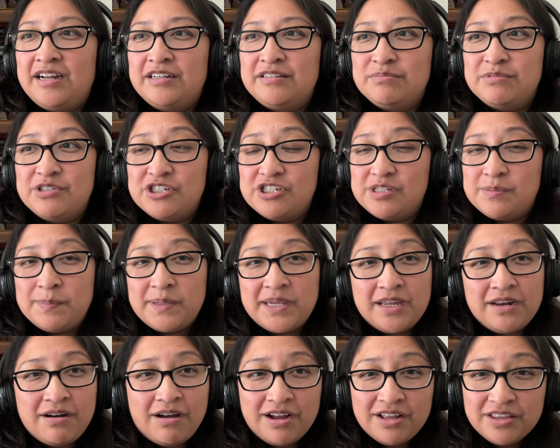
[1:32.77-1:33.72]
just be
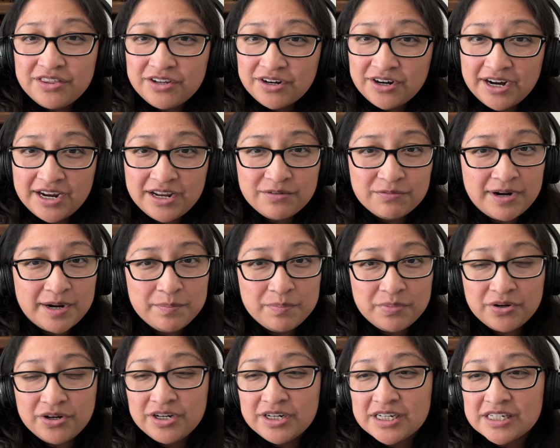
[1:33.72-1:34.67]
an author and write
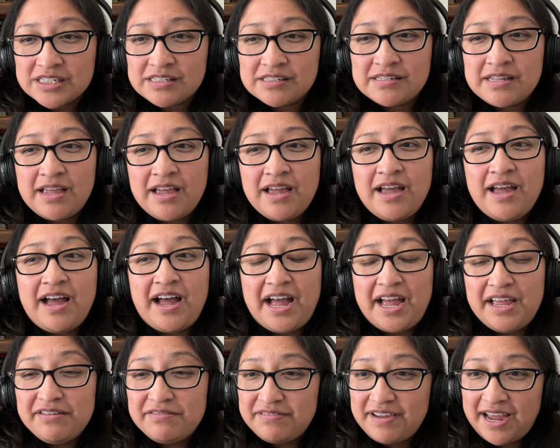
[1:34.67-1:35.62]
books,
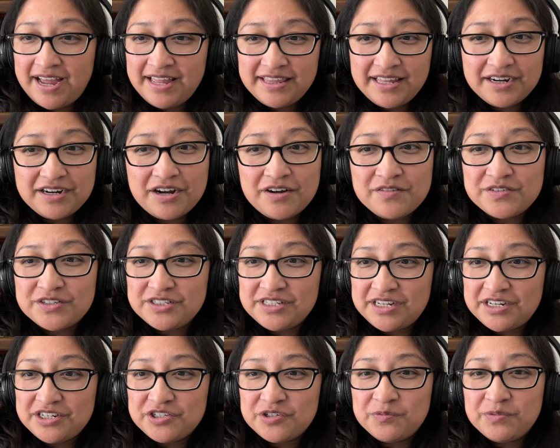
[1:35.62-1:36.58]
I've had that
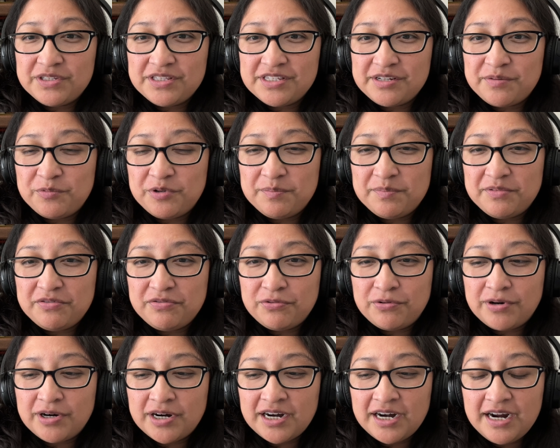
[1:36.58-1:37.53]
conversation with someone
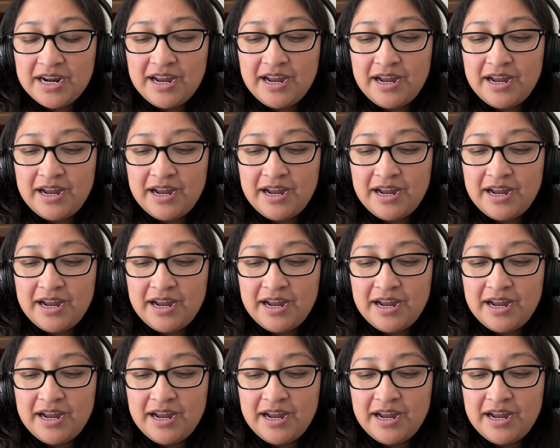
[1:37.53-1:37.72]
before.